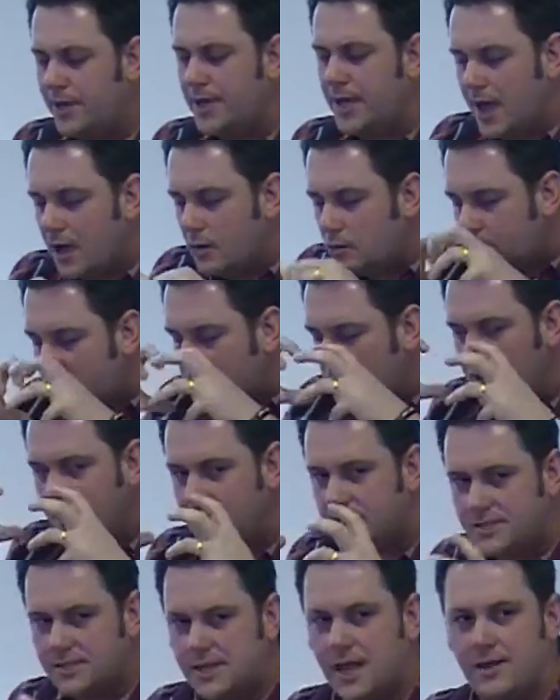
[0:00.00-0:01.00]
how to
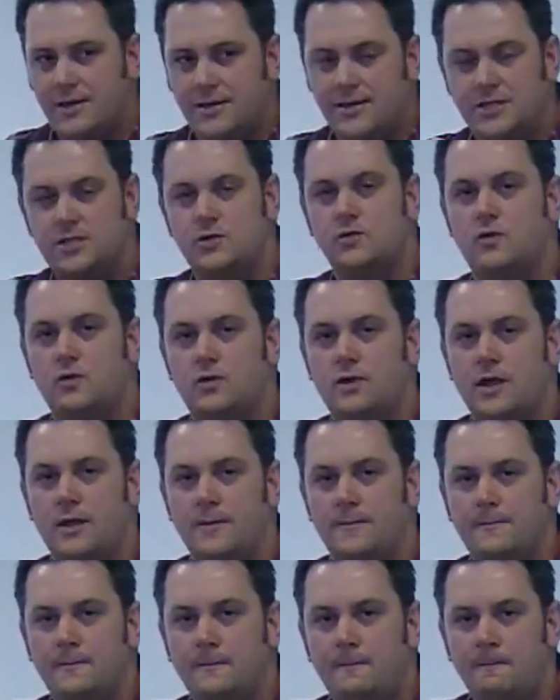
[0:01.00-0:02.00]
understand the story.
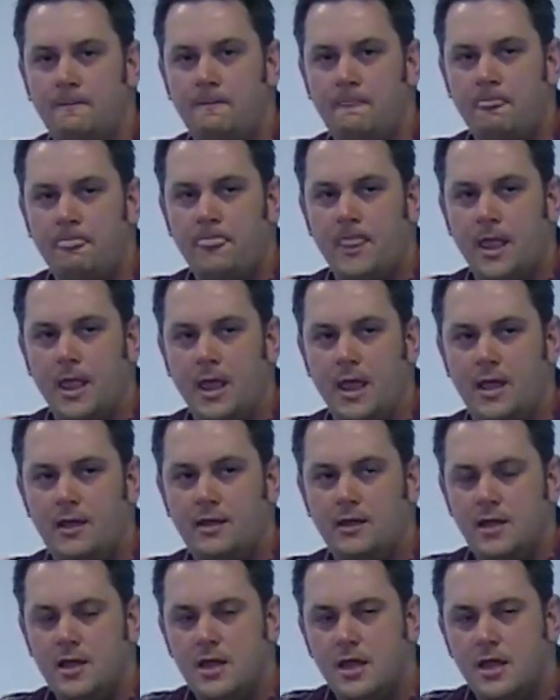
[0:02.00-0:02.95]
Yeah?